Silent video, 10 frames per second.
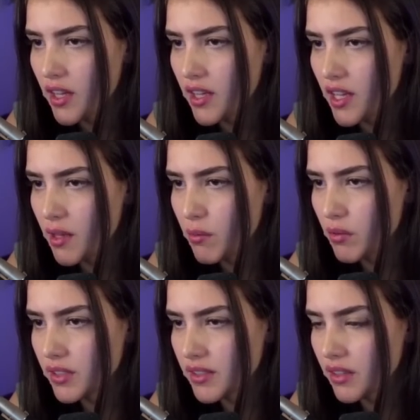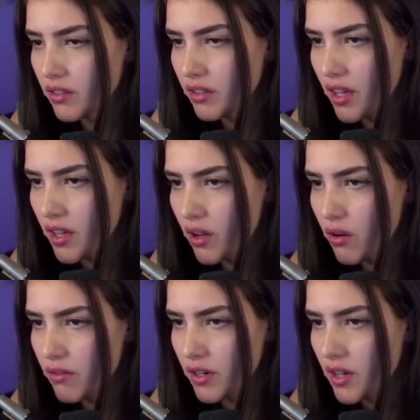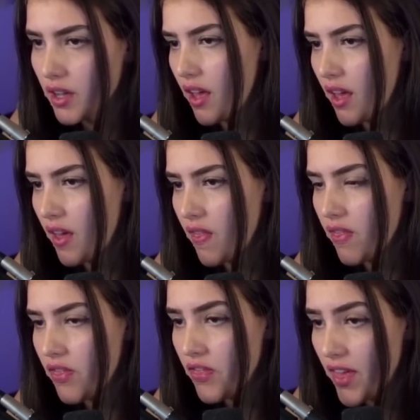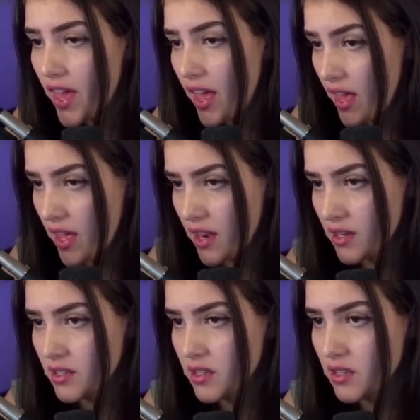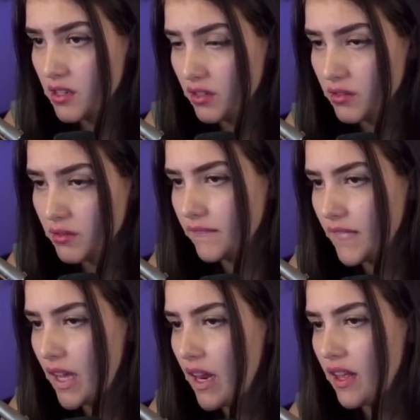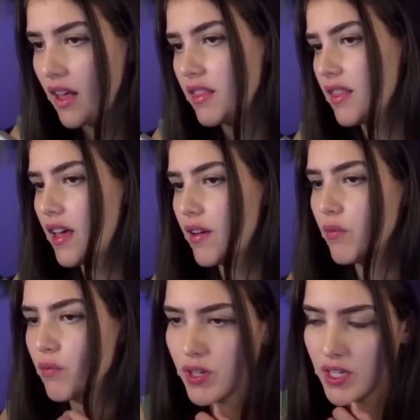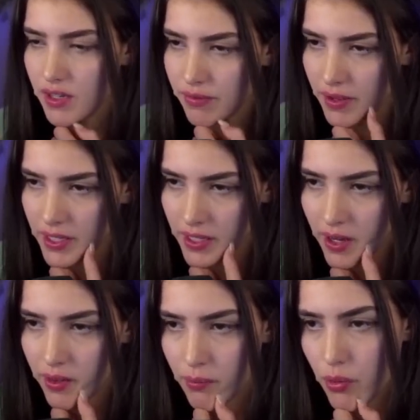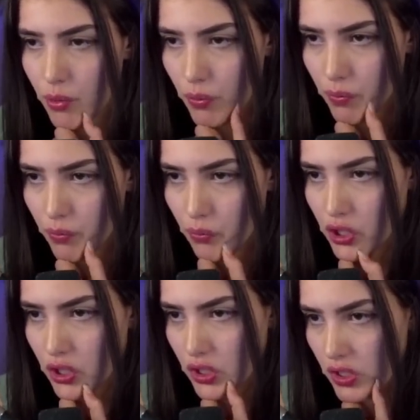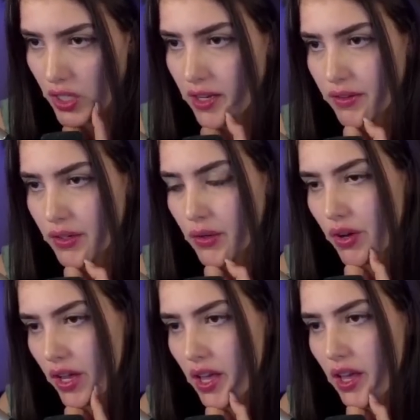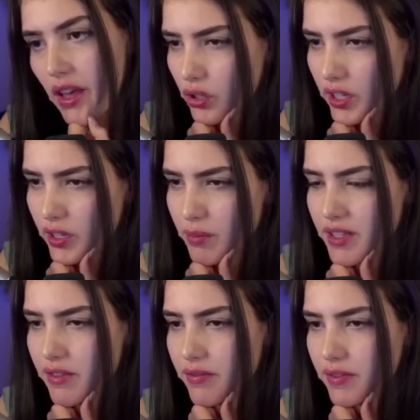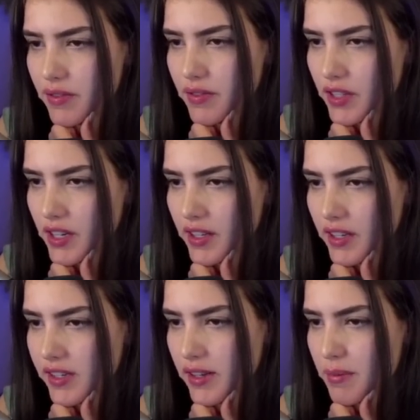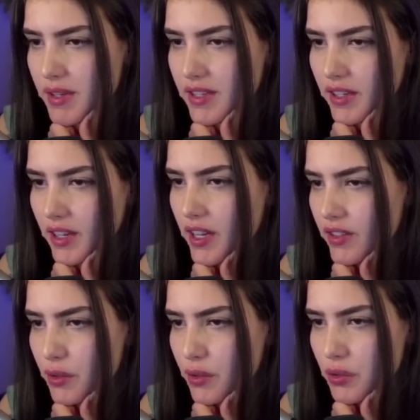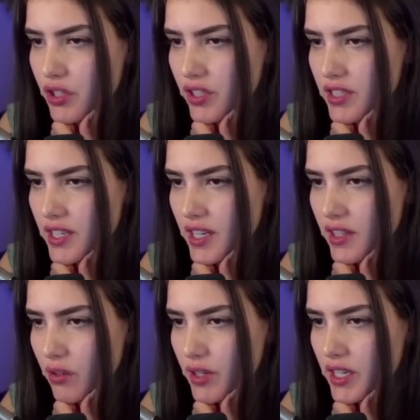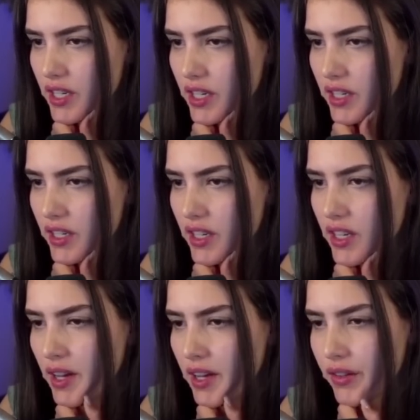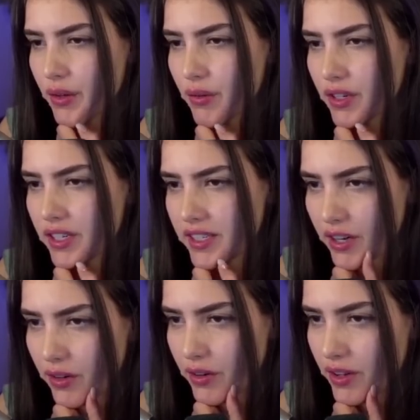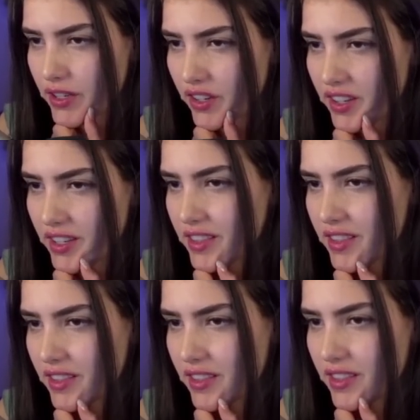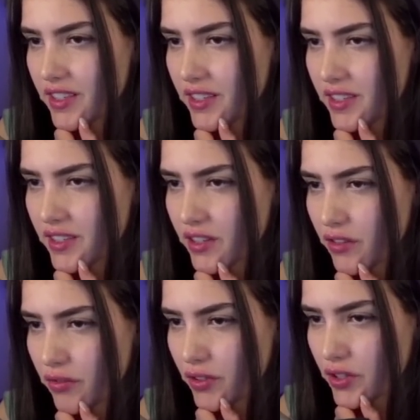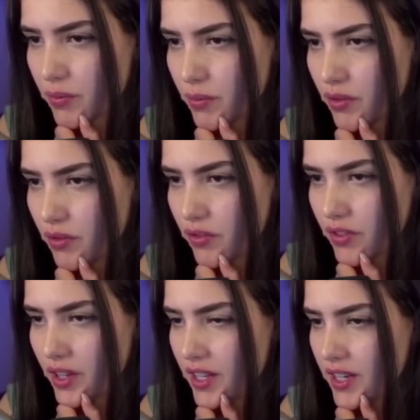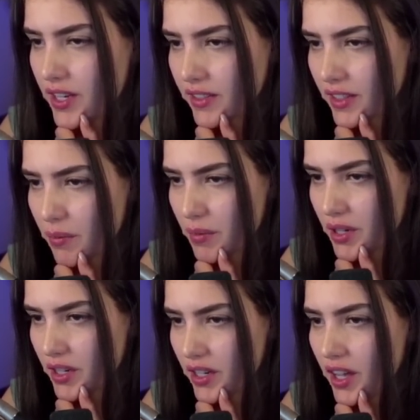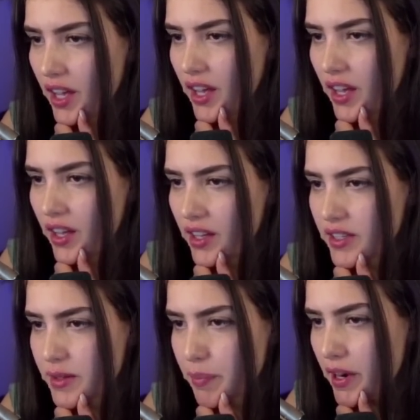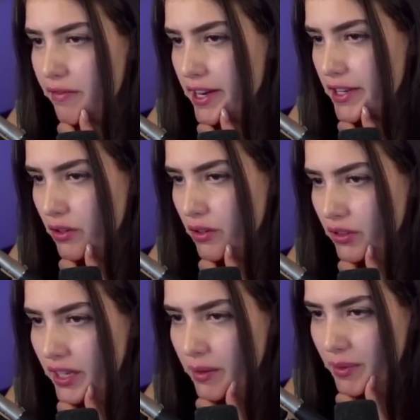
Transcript: he moves his little king over, and then, and, and then we need to find another move, which is kind of annoying. Okay, let me see if, if there's anything else I'm missing. I don't think we're just gonna take the queen here. I don't think we're gonna sack right away, so I think this is a good first move, and then he's gonna come here. It's better if I don't let him